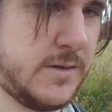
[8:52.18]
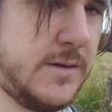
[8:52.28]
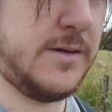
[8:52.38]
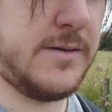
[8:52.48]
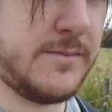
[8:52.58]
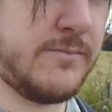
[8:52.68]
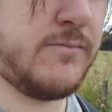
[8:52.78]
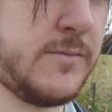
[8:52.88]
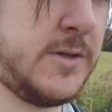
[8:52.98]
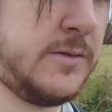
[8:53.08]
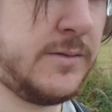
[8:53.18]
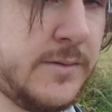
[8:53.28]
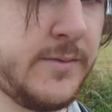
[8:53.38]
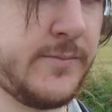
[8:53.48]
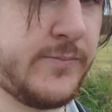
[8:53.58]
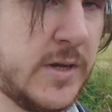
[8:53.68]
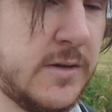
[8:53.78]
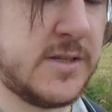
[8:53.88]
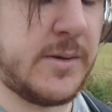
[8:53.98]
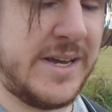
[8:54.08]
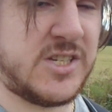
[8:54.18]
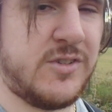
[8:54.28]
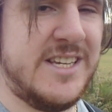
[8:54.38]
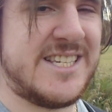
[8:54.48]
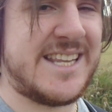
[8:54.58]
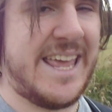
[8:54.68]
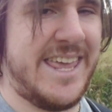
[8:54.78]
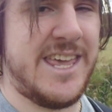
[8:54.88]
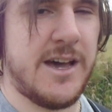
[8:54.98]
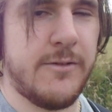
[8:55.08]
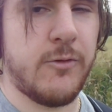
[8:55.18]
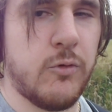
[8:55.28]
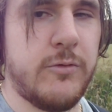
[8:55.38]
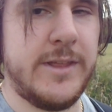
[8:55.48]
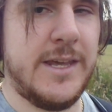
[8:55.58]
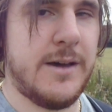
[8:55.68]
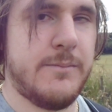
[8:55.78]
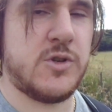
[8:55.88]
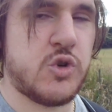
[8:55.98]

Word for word: Yeah. So make sure you stay here for all the um,